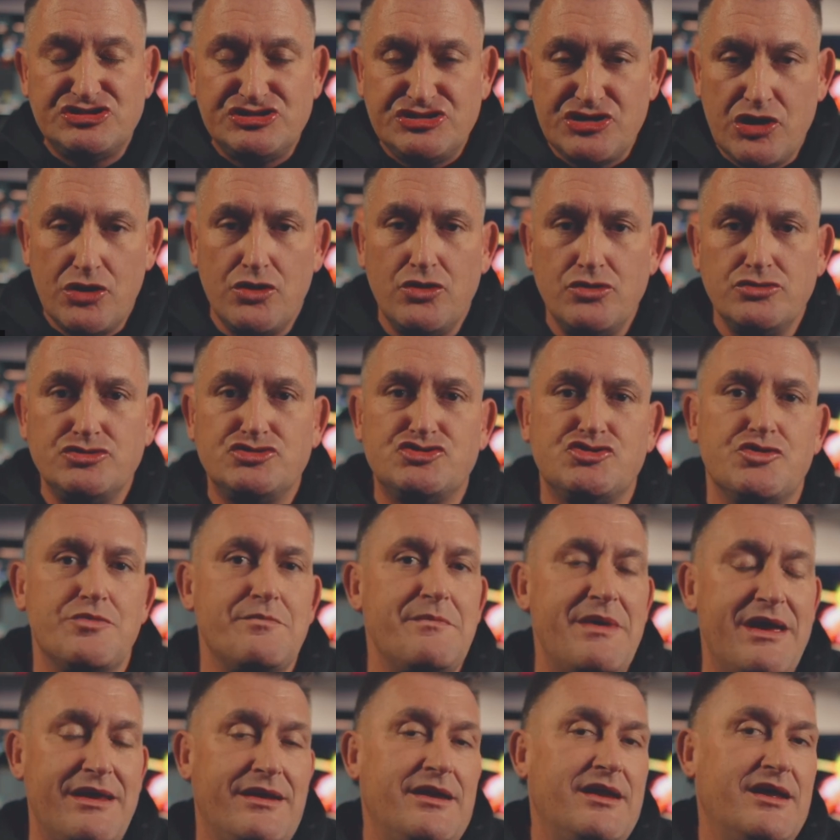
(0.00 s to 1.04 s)
so
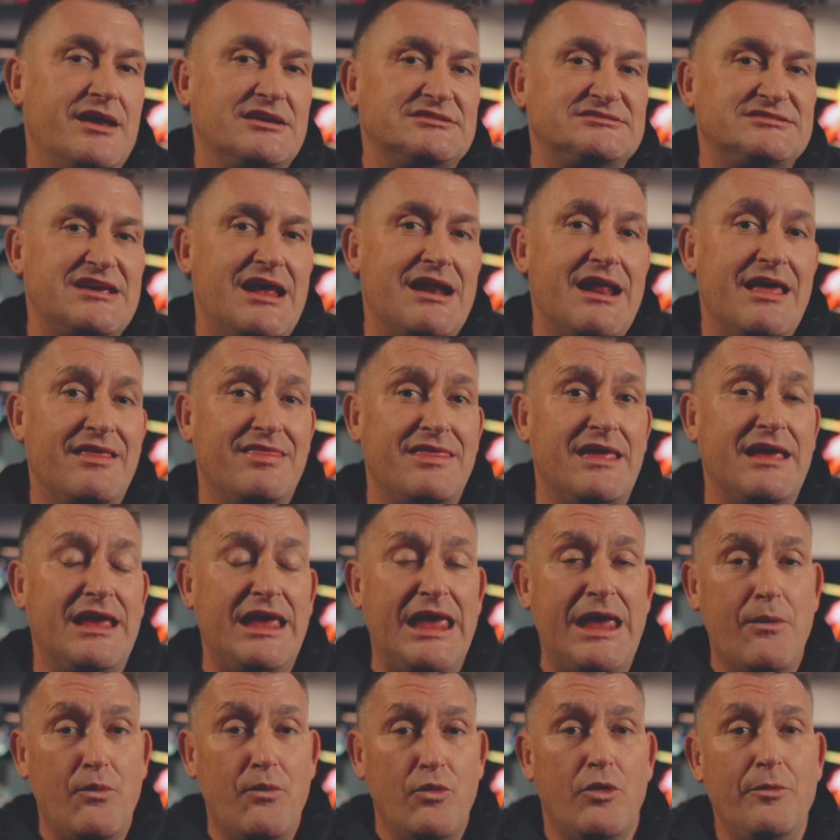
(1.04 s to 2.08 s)
tremendous, and I
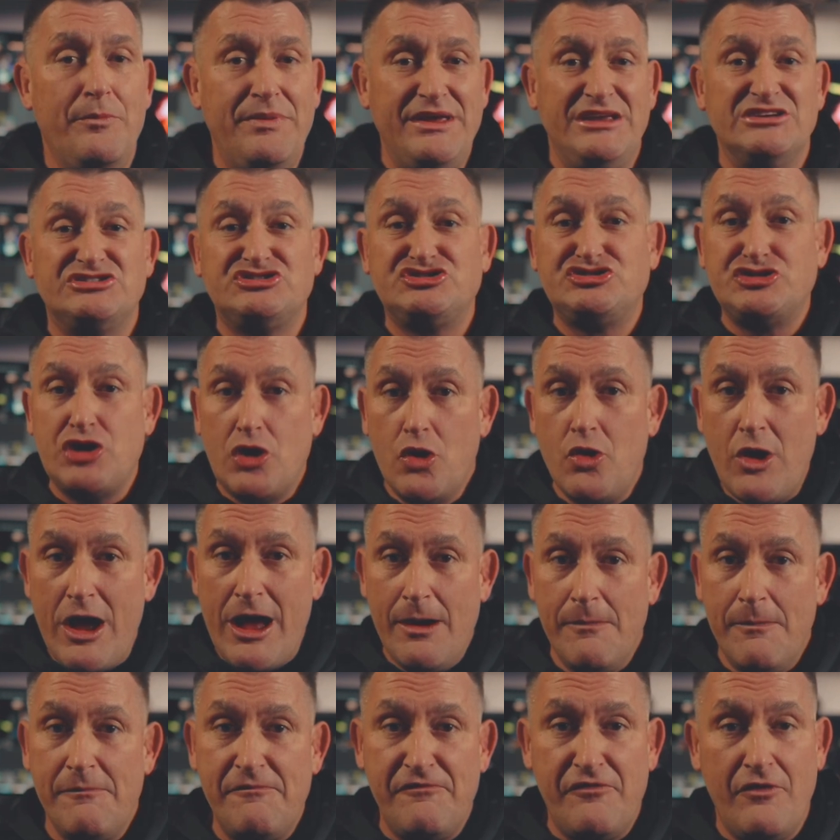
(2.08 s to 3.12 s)
think it will be so
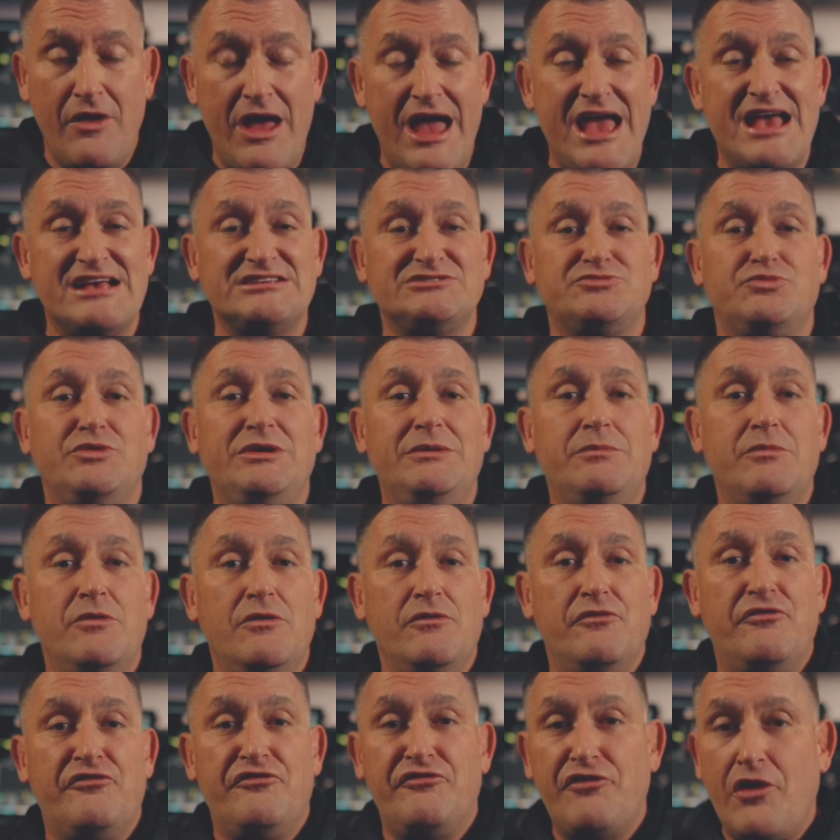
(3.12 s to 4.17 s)
helpful as we
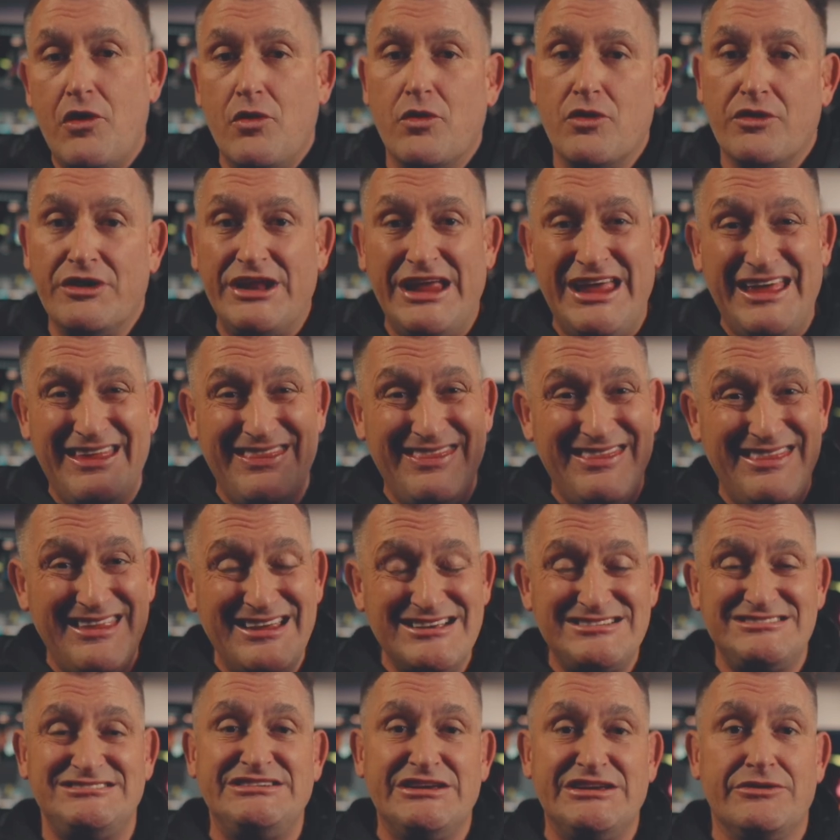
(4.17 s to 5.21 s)
move forward in
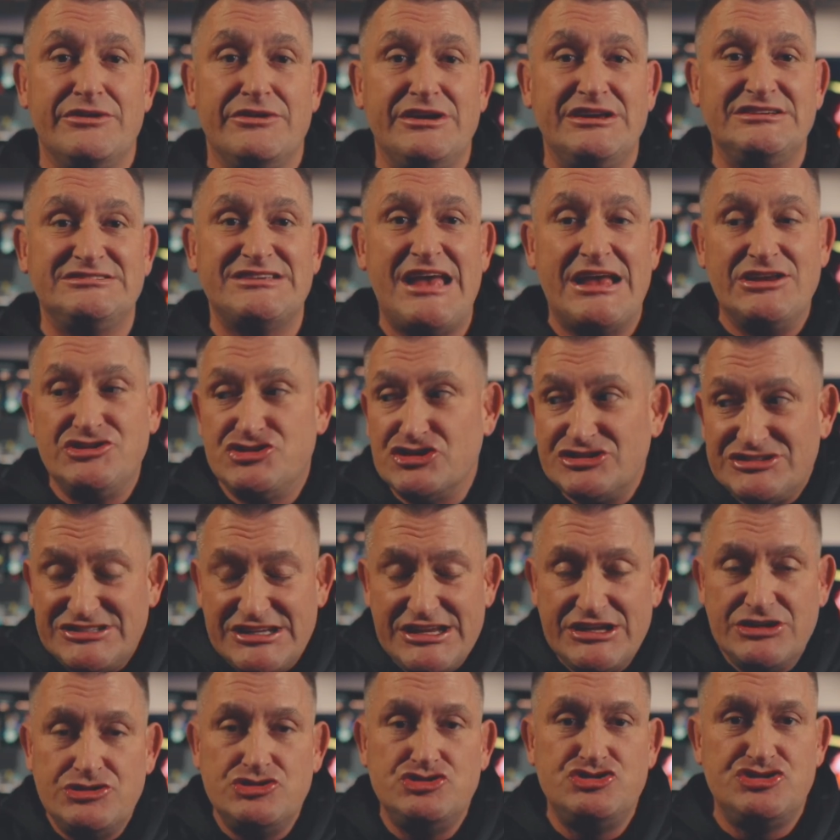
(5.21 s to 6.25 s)
this series and
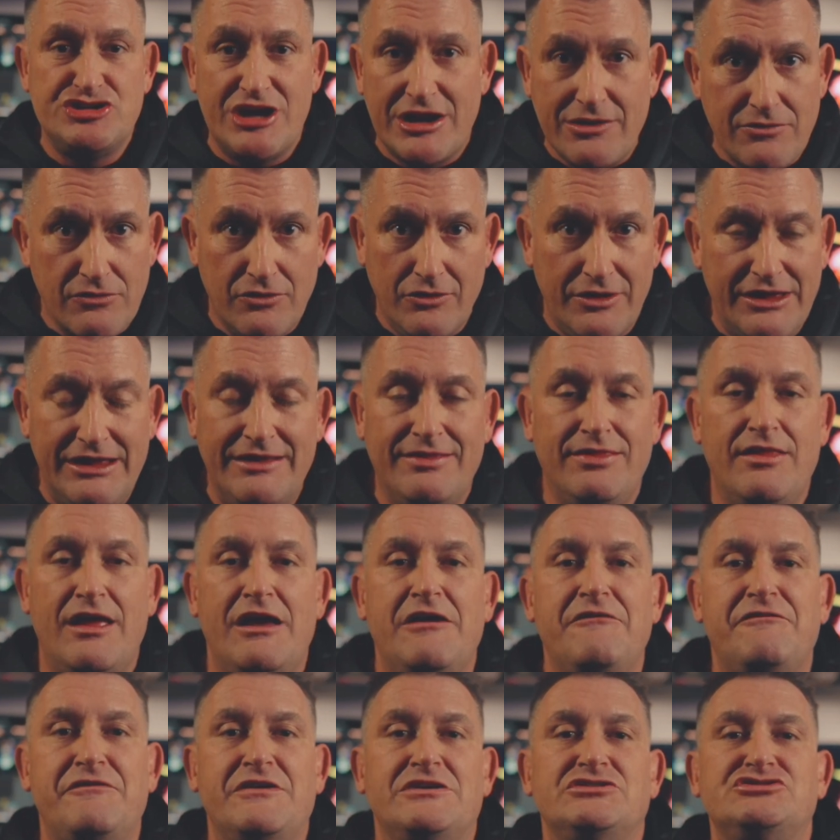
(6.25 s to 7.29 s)
just in general, in
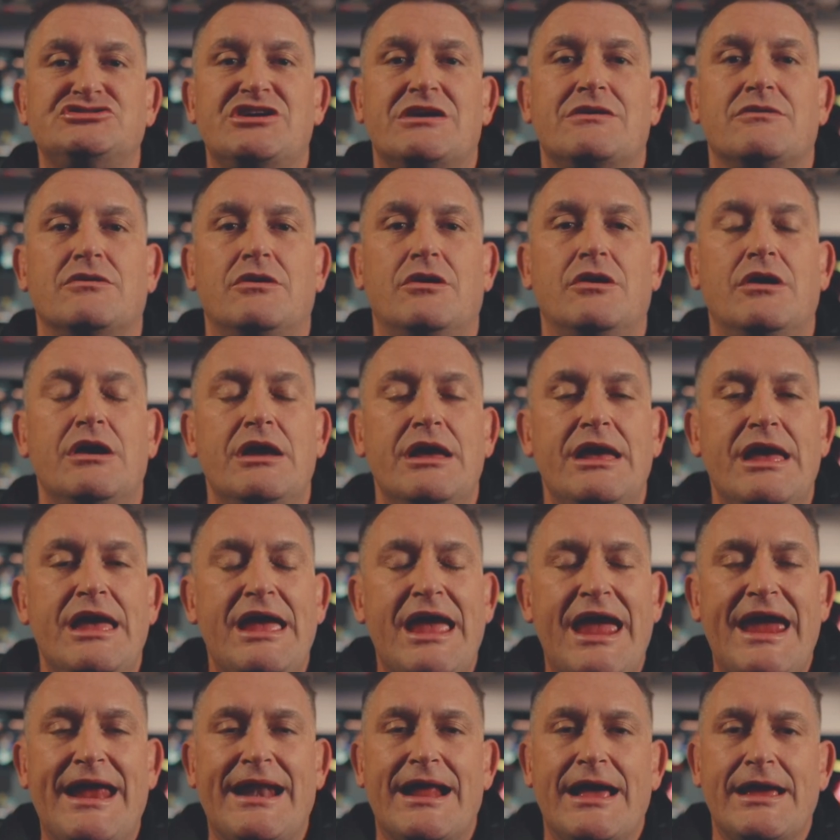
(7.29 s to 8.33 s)
life in general.
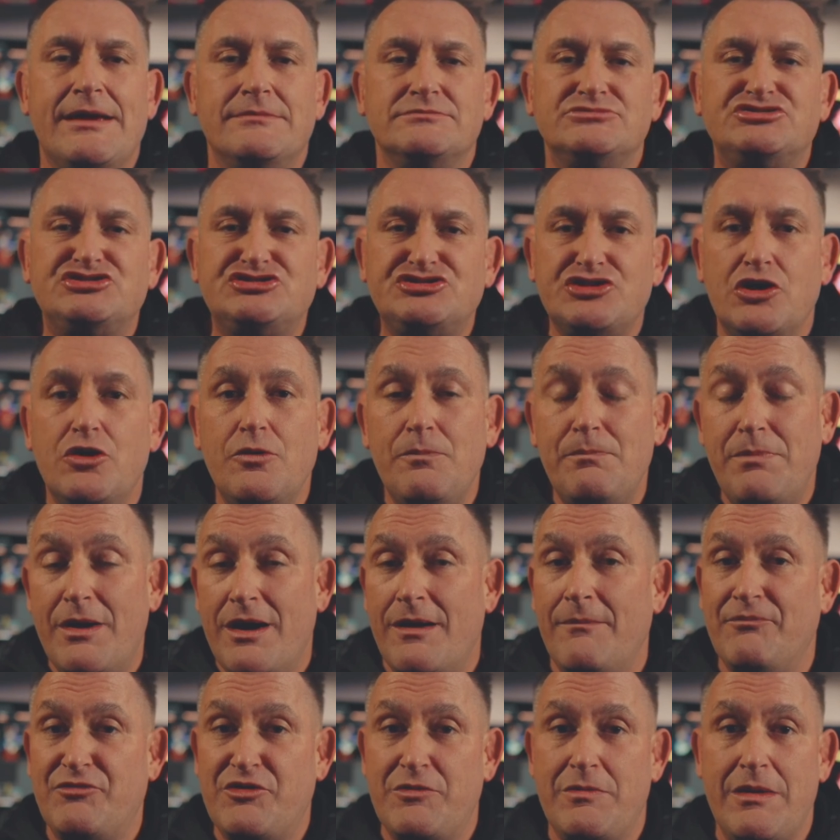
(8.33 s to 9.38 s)
And I am so
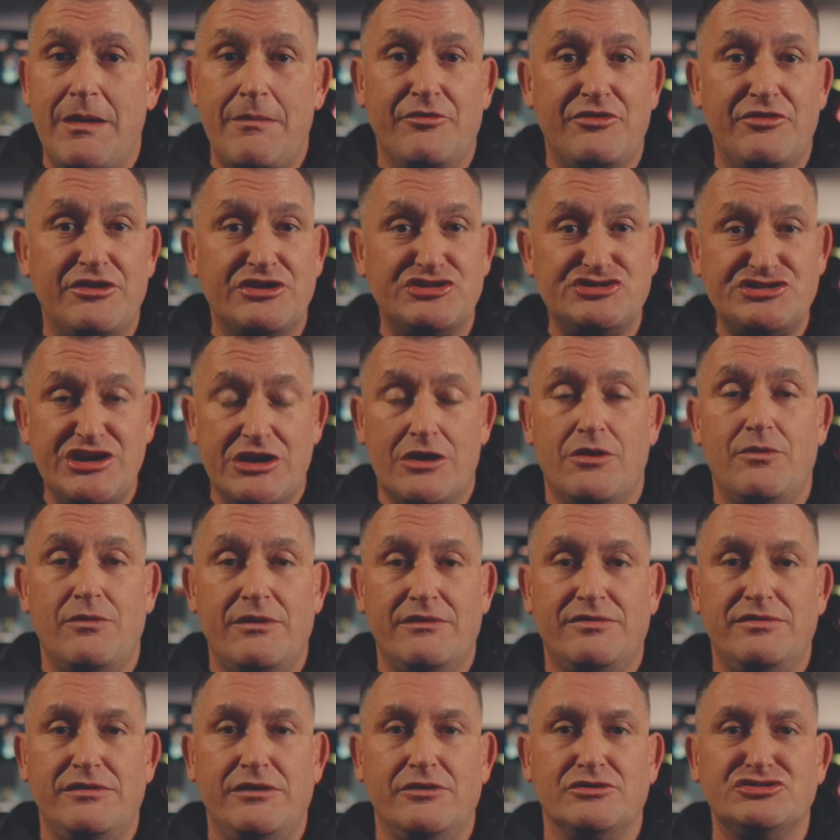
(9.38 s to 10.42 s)
pumped to be able to share it
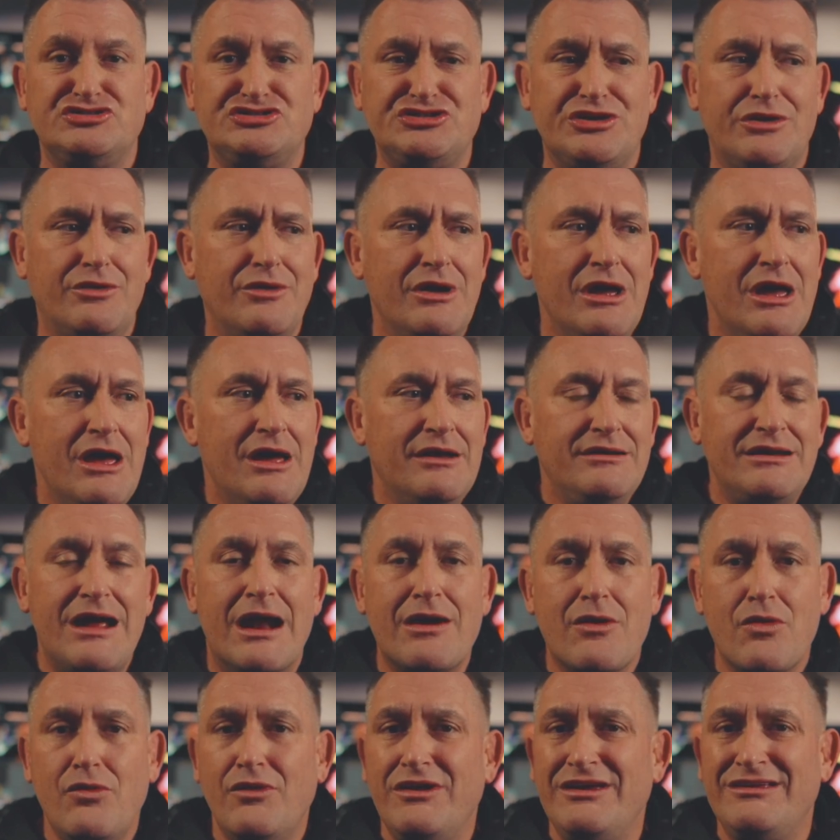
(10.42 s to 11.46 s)
with you. So
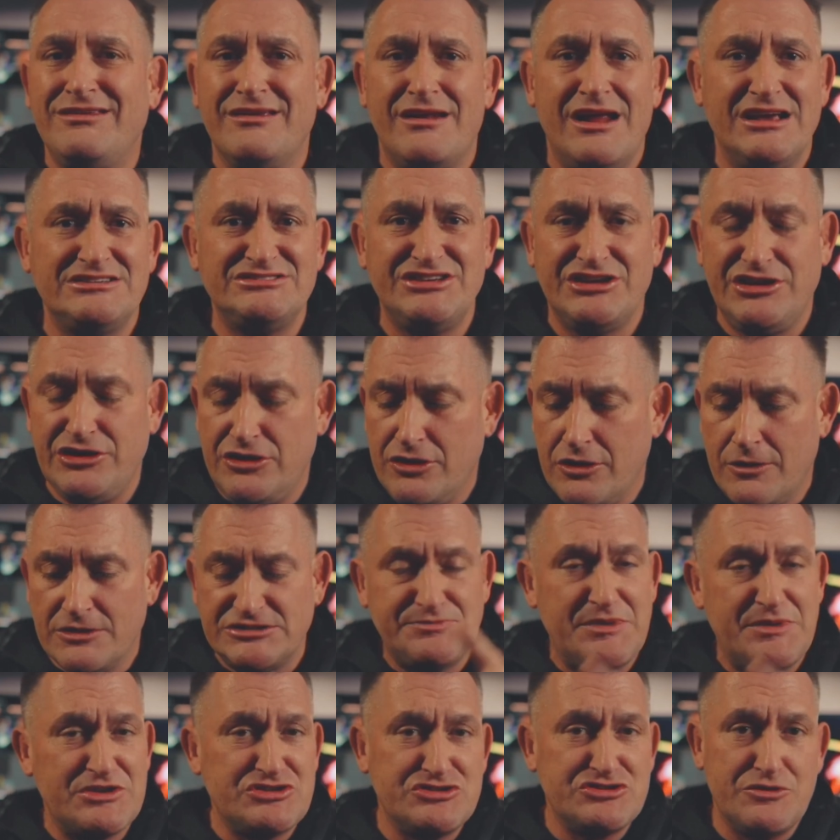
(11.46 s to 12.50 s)
not only did I
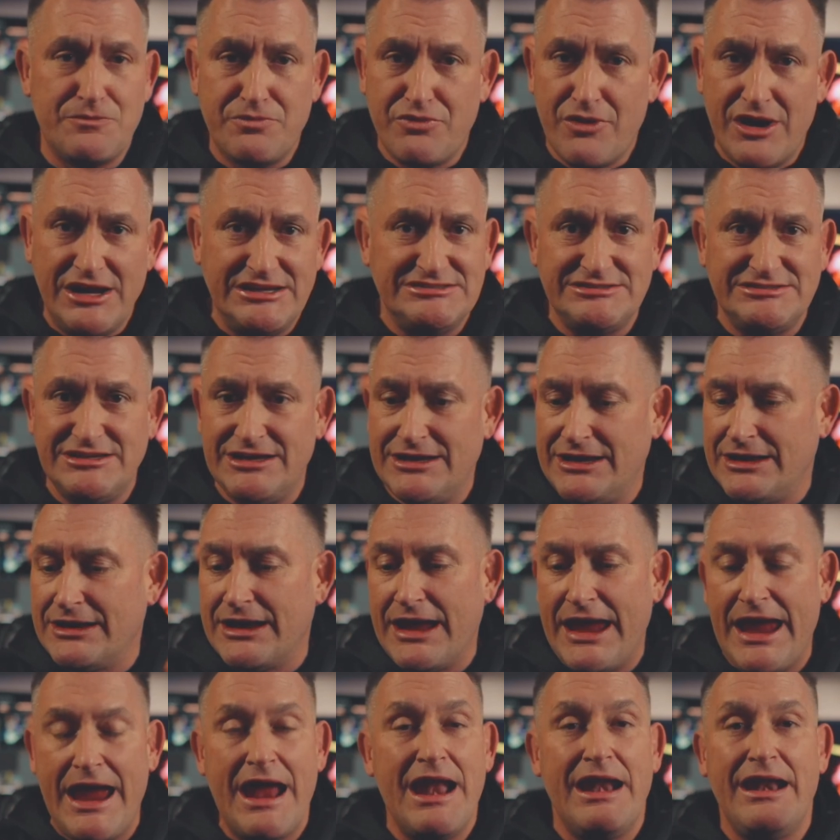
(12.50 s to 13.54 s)
secure special
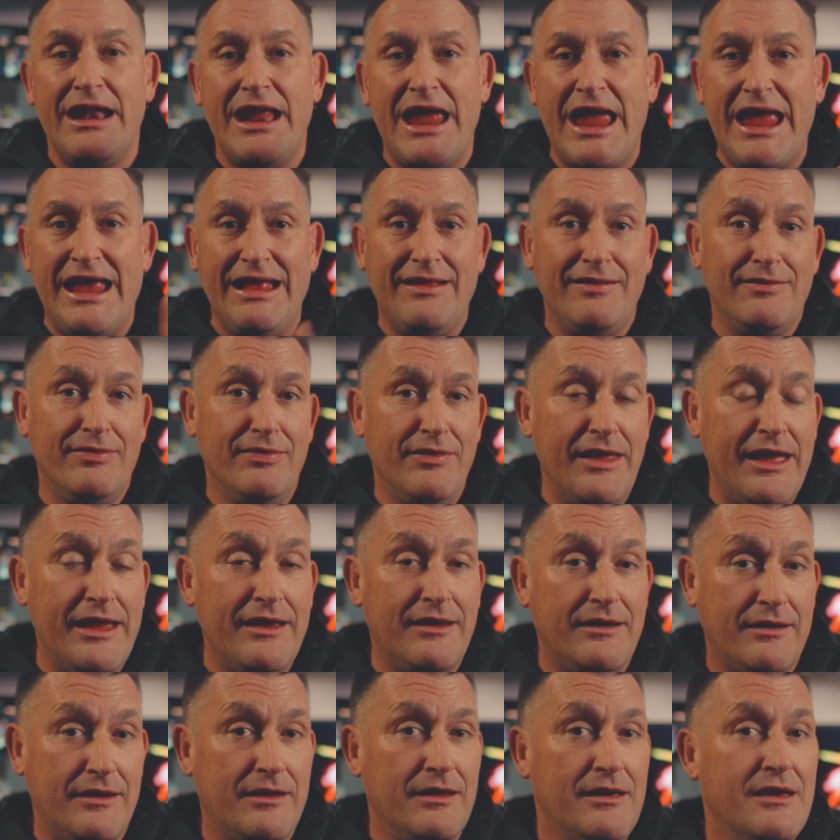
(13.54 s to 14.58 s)
pricing and a
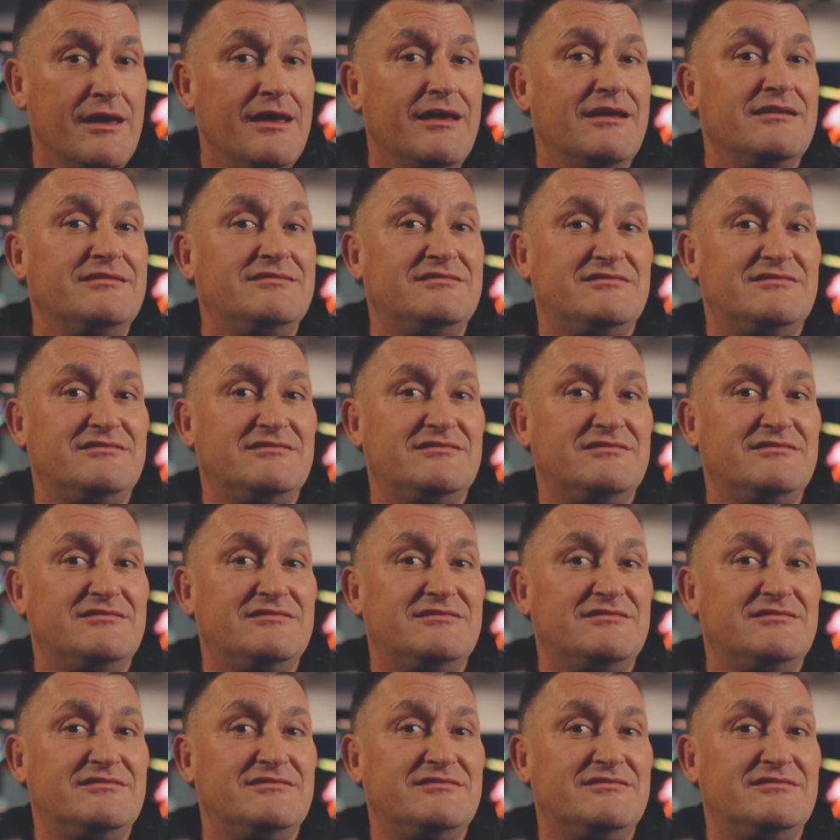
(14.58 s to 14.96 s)
link